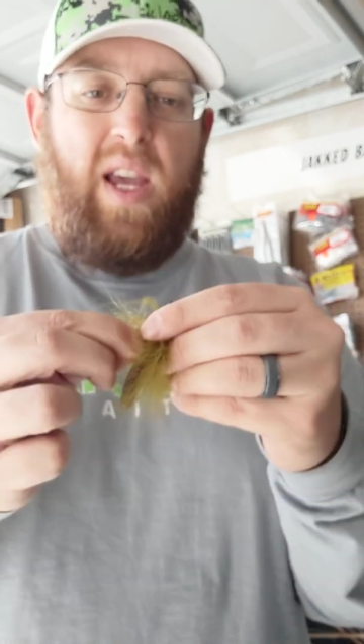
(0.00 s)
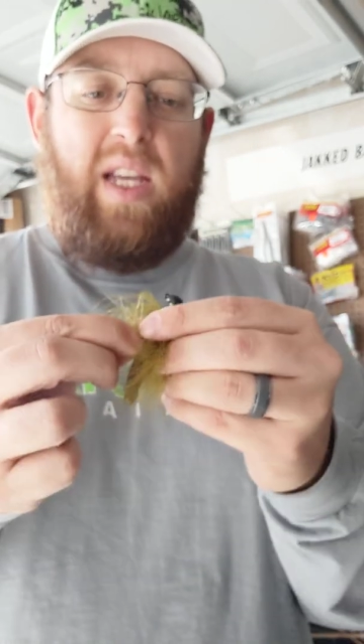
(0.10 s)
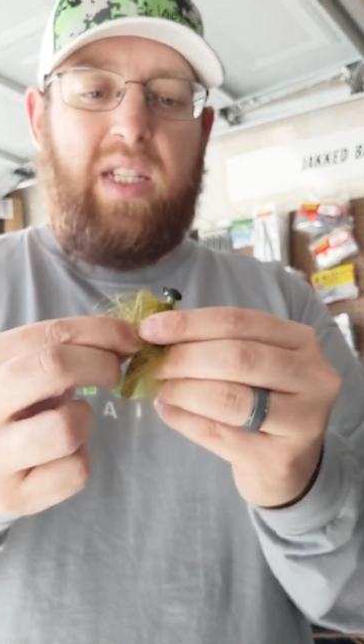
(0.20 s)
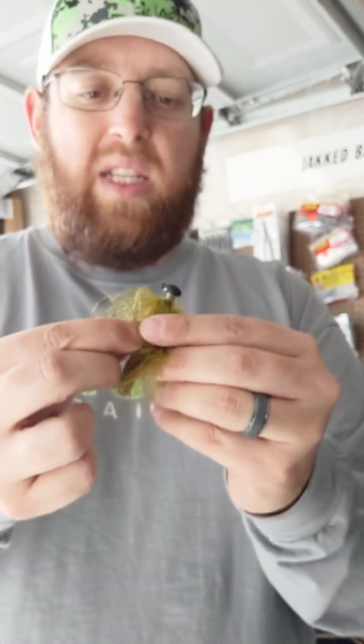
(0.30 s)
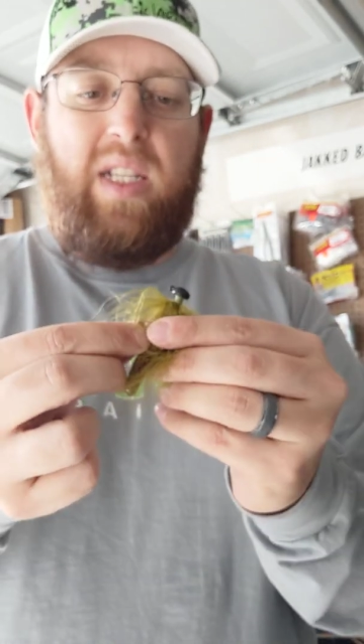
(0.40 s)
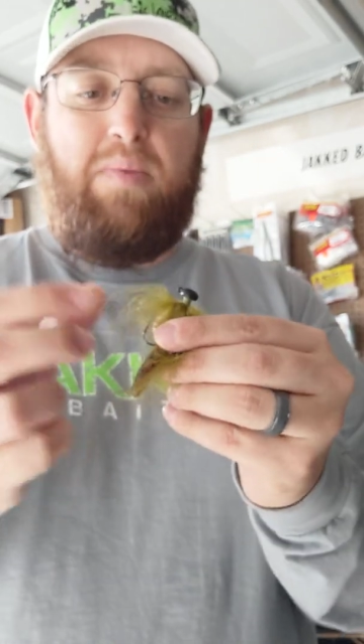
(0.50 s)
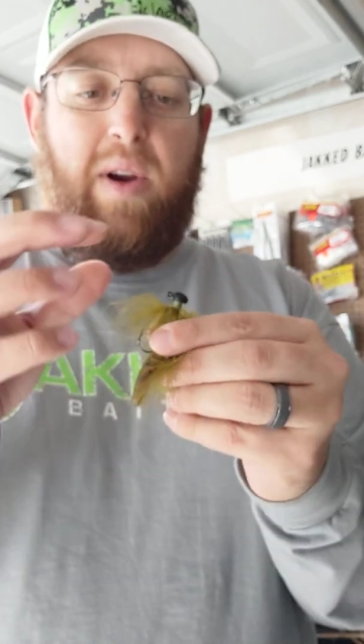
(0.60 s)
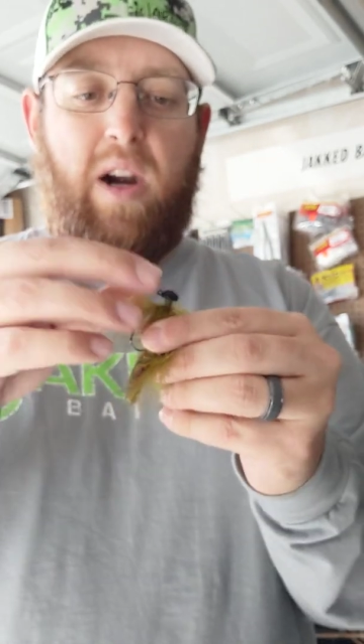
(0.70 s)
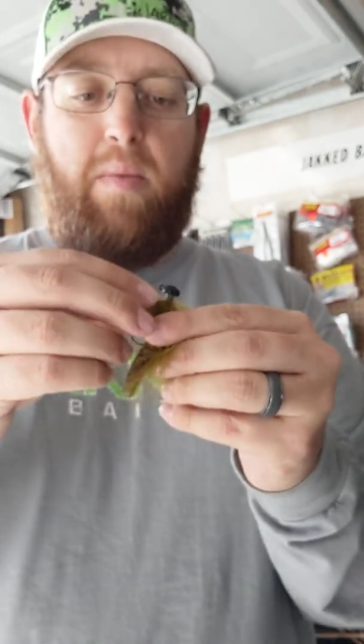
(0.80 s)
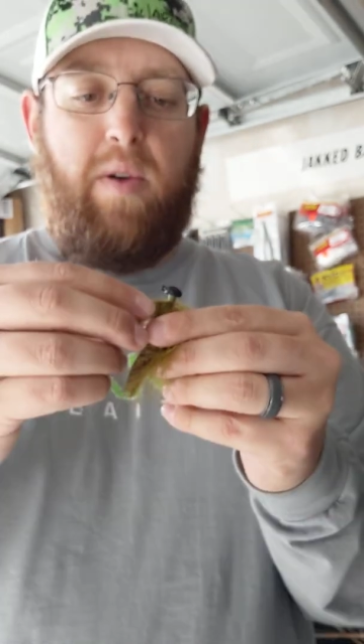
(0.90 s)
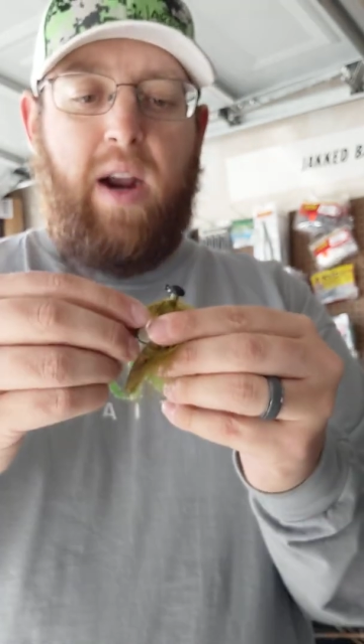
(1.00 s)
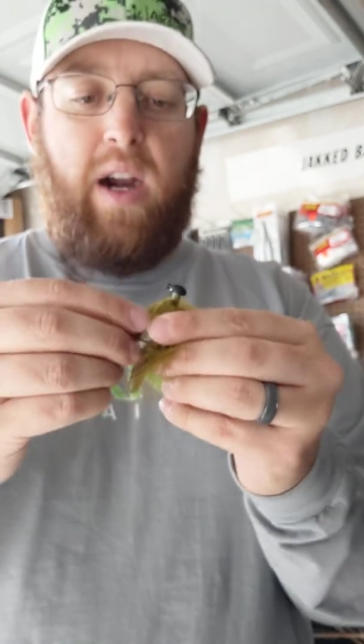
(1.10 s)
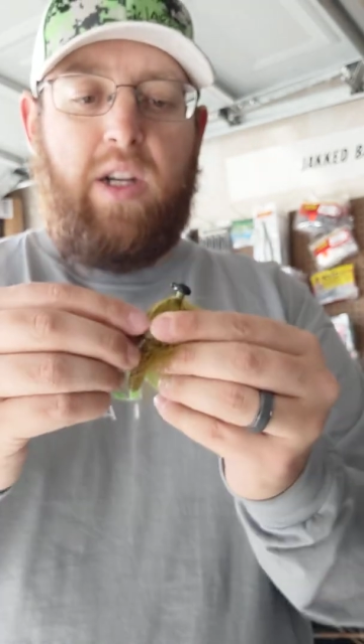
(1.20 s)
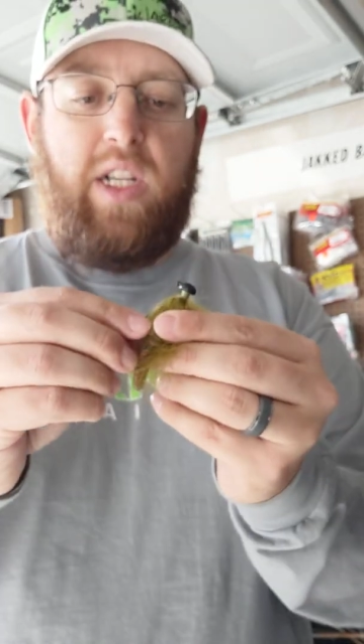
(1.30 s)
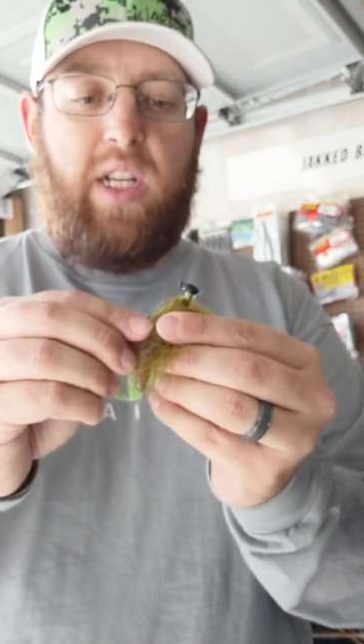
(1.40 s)
is this marabou
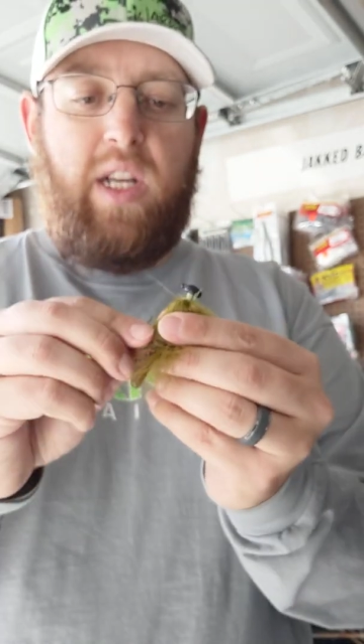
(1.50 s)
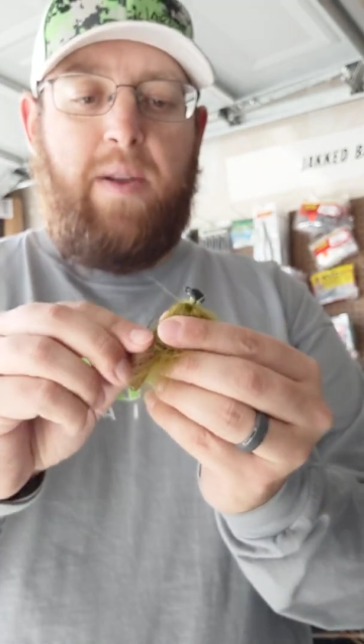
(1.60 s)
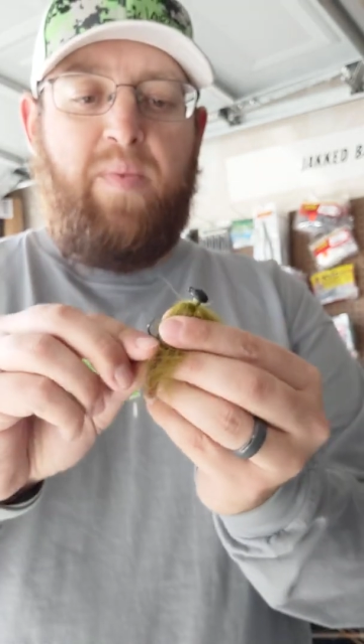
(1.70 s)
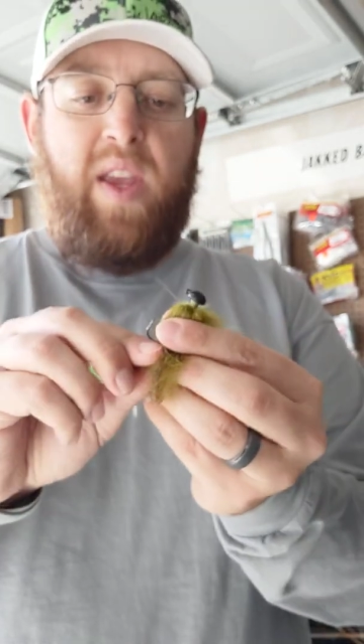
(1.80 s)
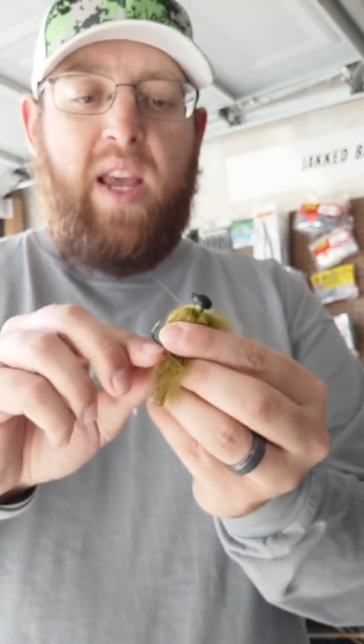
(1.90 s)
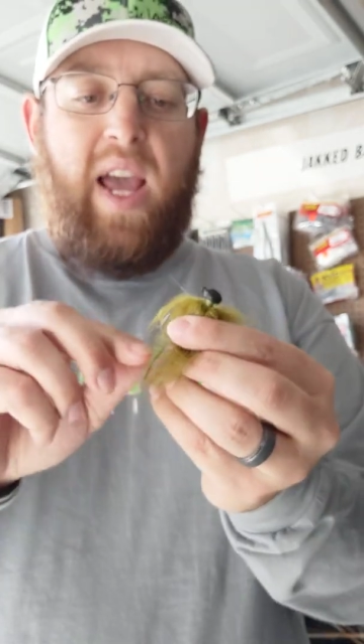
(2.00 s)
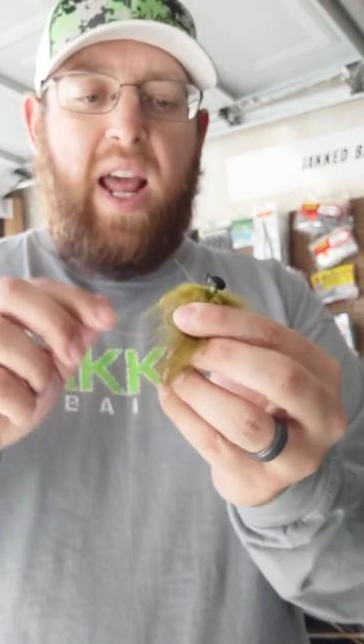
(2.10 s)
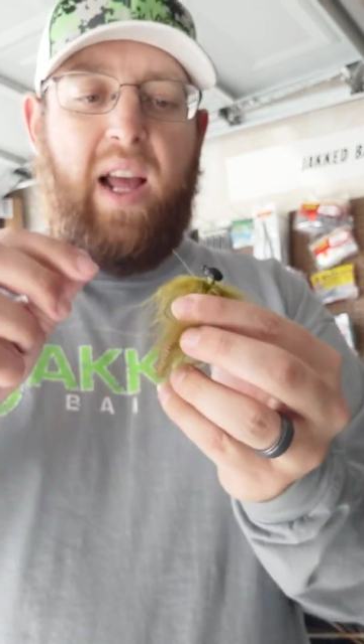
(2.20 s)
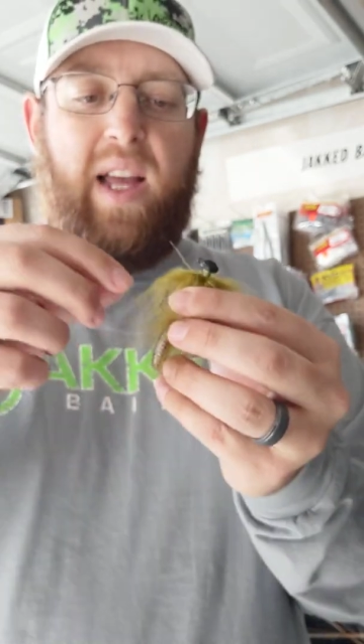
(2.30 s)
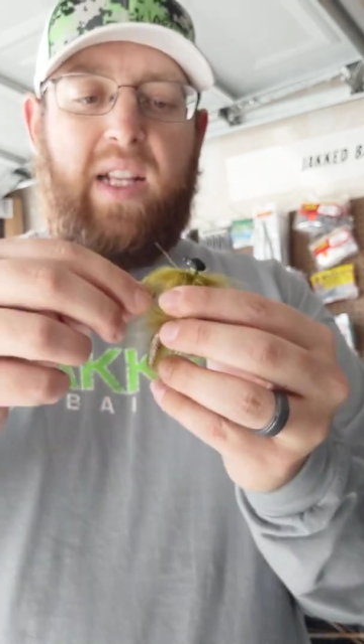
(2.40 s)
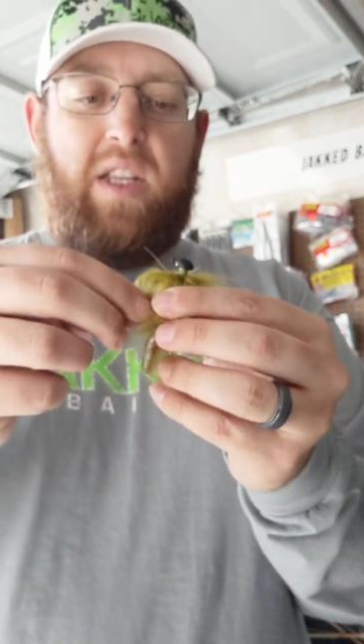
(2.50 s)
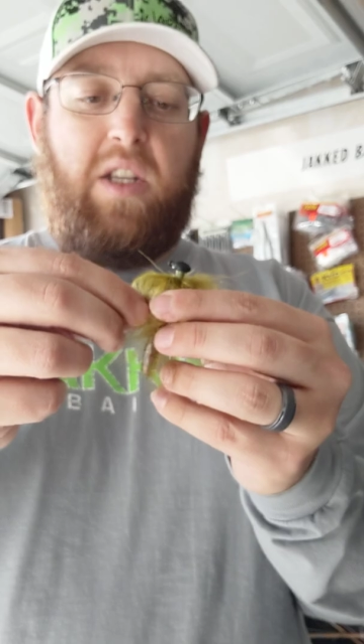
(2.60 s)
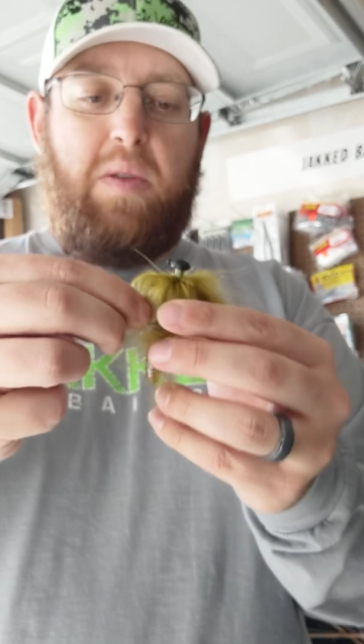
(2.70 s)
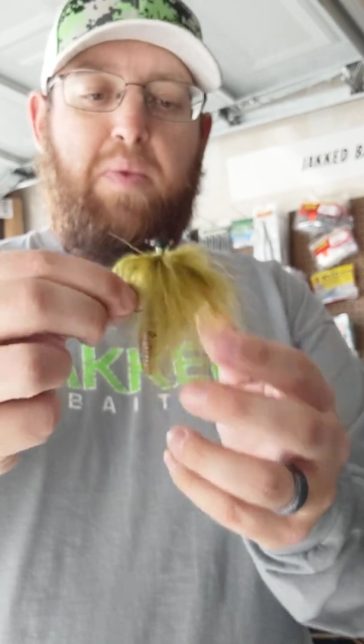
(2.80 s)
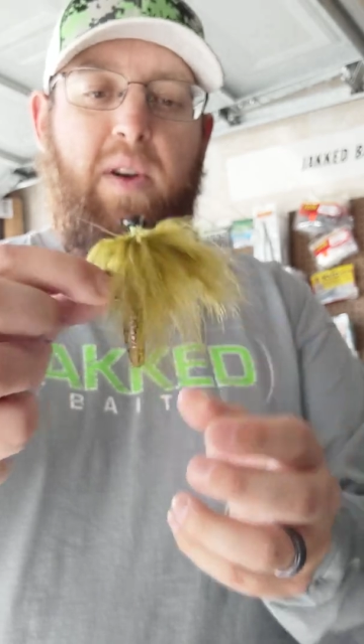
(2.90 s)
hair jig, and I like to
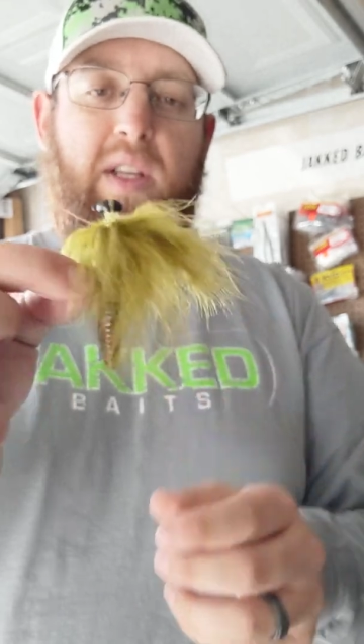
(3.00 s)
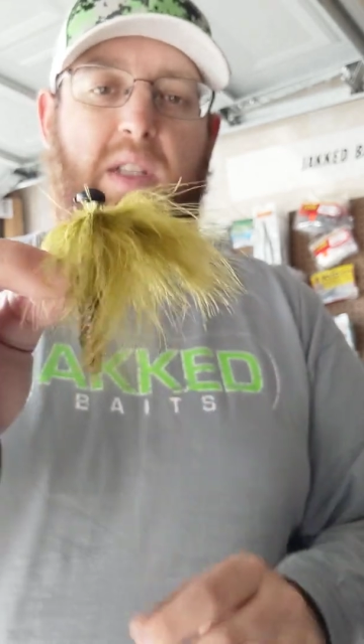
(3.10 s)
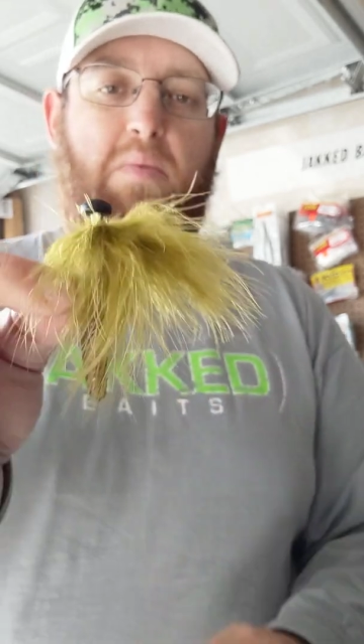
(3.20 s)
just put a